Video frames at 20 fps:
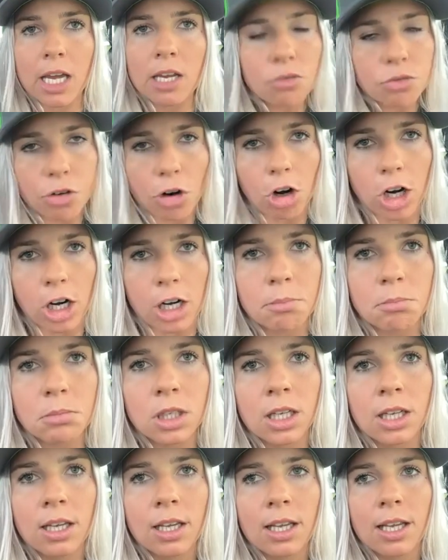farm
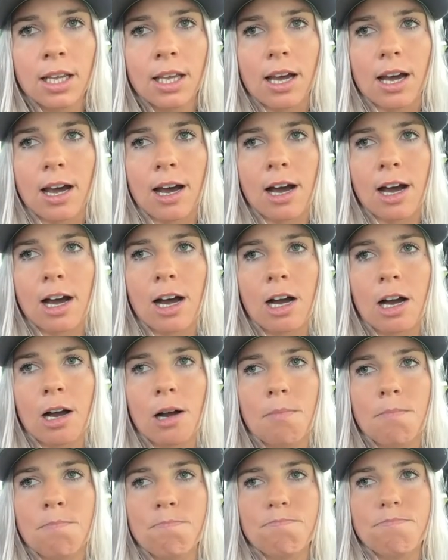
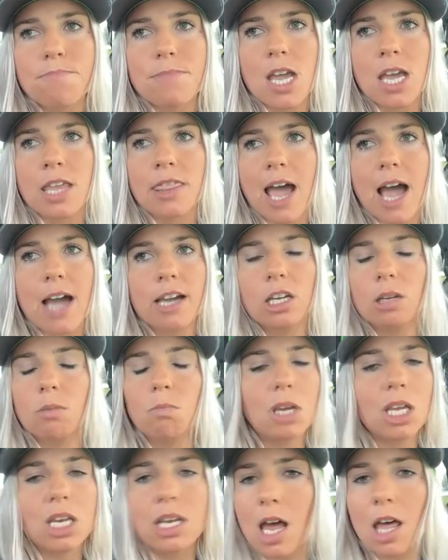um, and that could
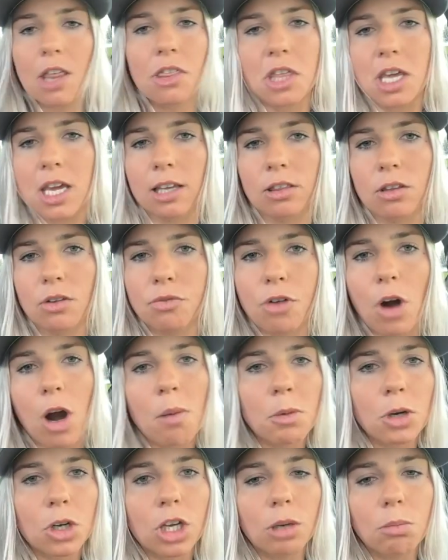mean nothing the
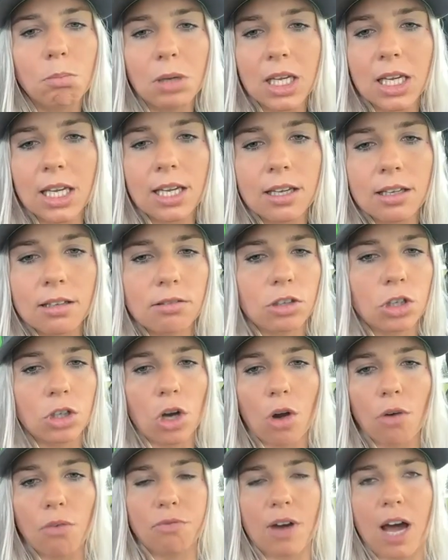farmer could be you
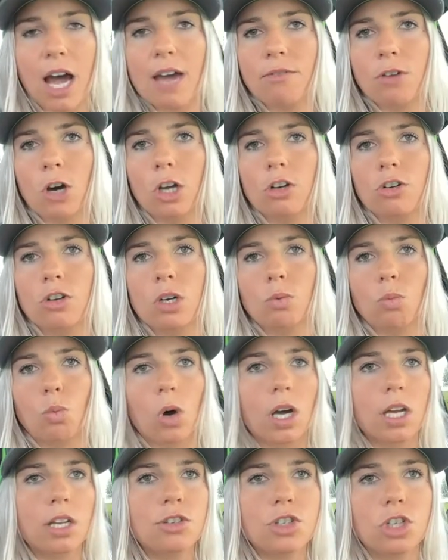know 500
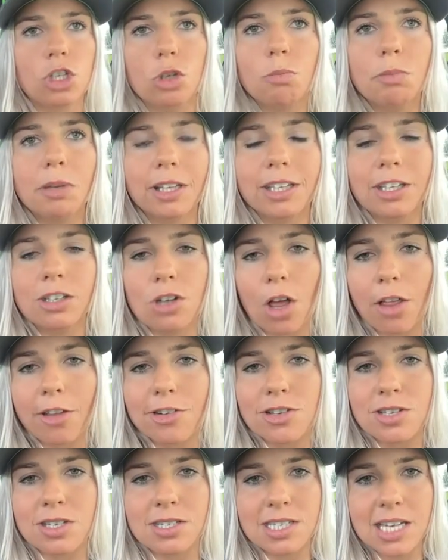1 2 million
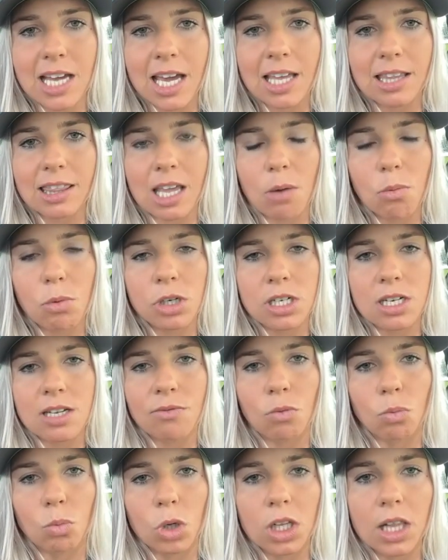dollars in debt and they wouldn't
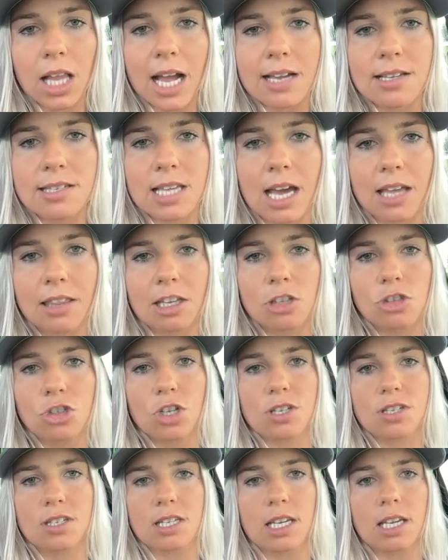even realize that they
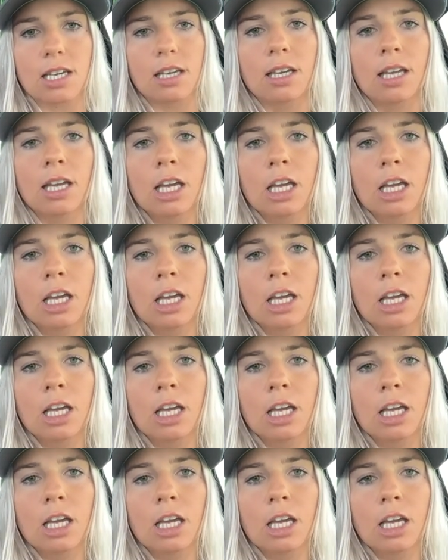just see